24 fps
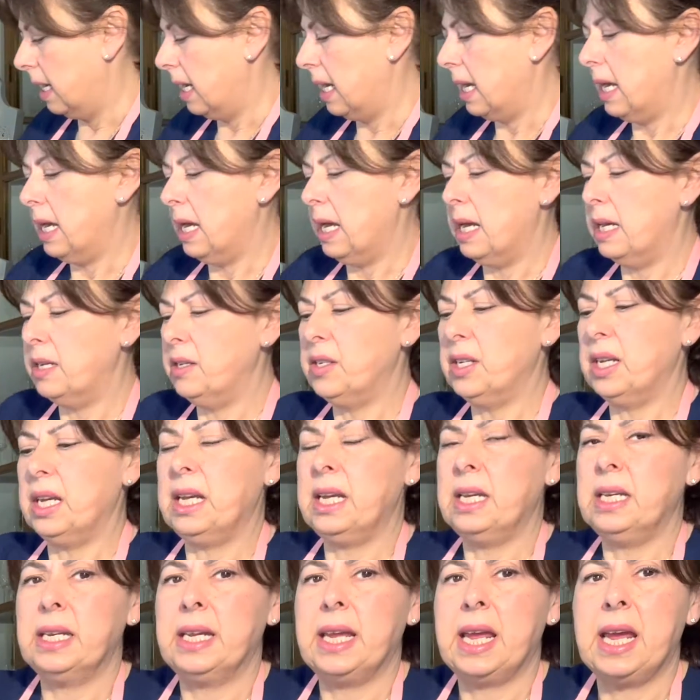And
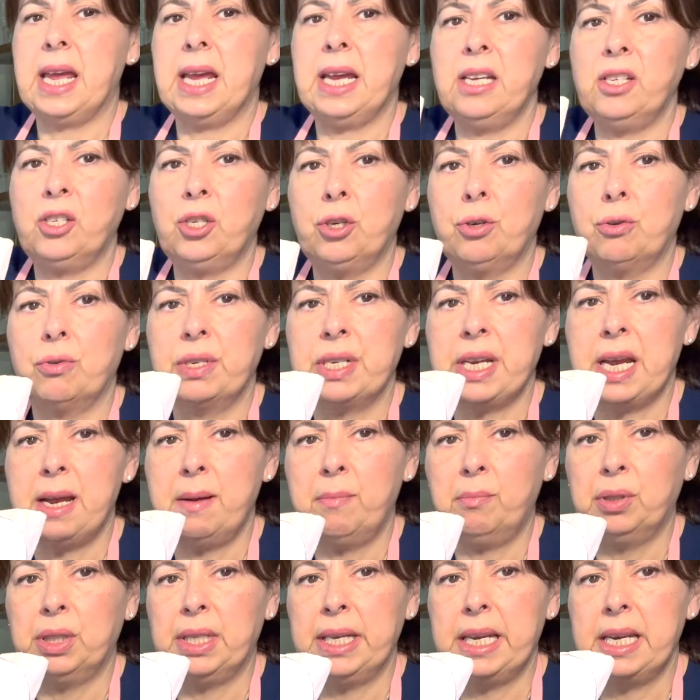in case your
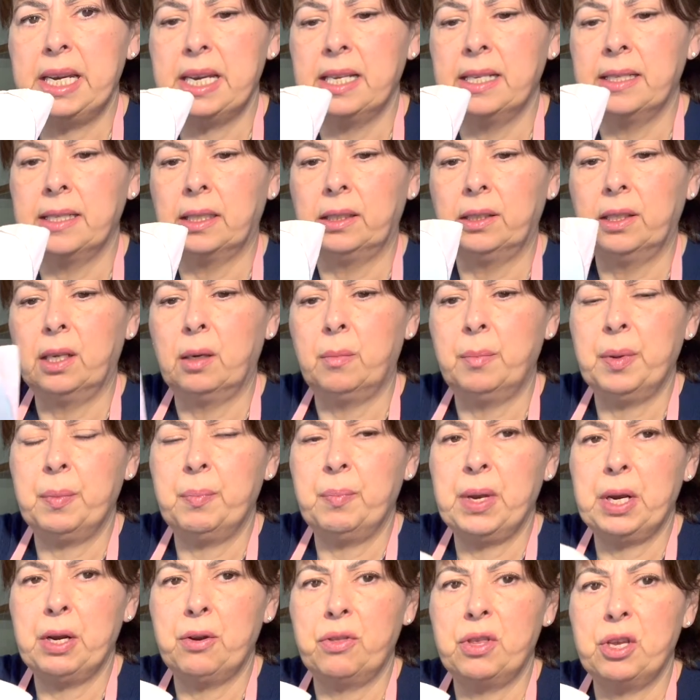template is a little bit
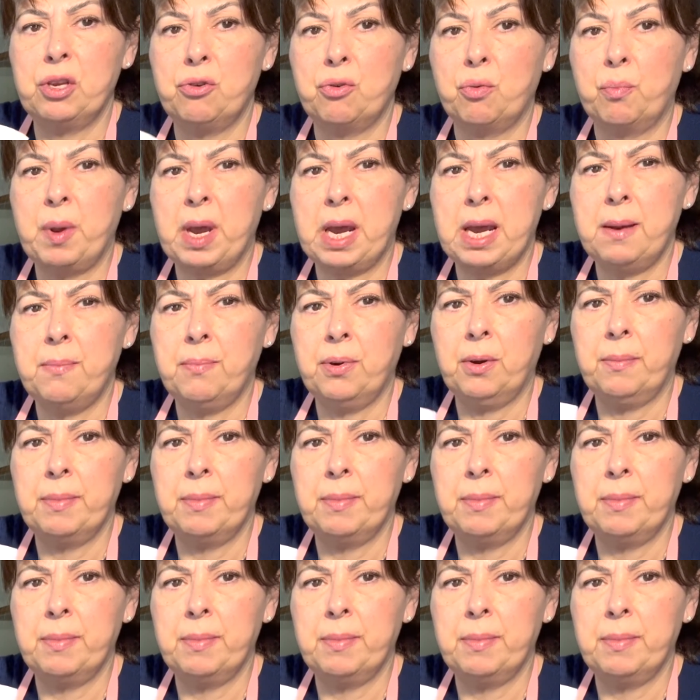bigger than your paper,